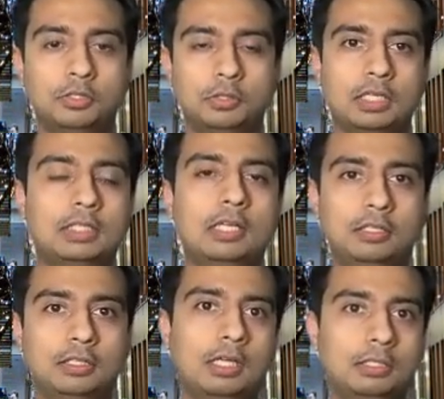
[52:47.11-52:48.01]
So that's
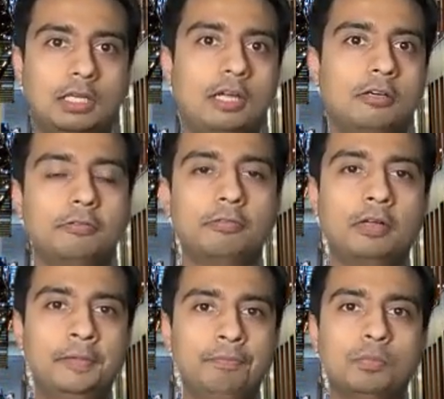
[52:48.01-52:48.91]
like, that kind of
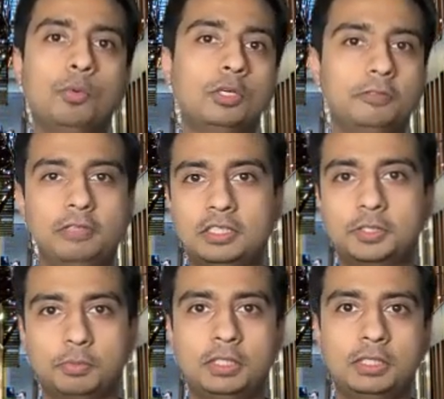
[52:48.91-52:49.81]

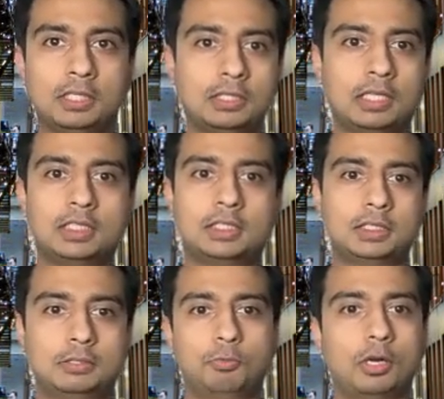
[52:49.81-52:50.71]
motivates me. And
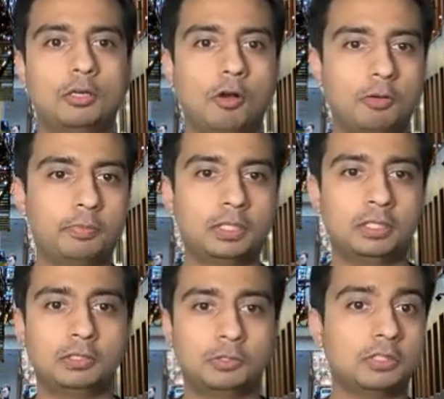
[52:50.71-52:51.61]
that's what got me
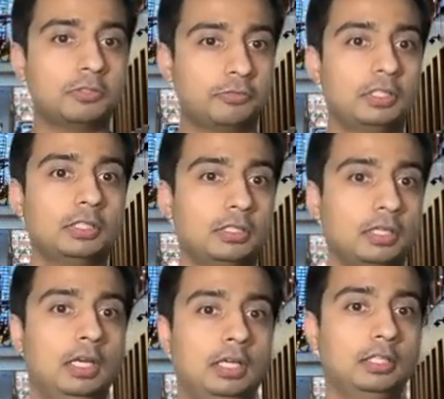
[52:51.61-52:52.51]
into this field
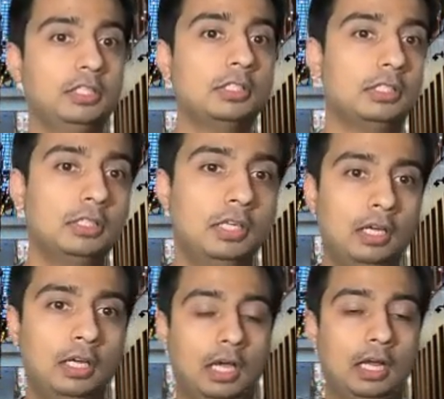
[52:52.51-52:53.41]
initially.
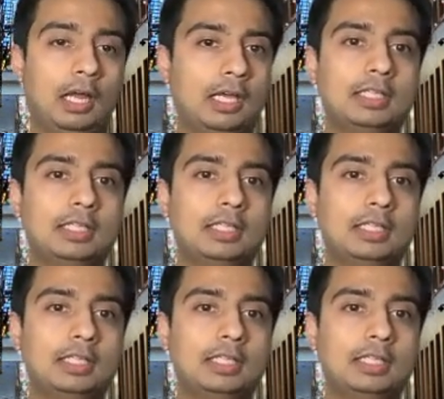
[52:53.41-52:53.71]
And like I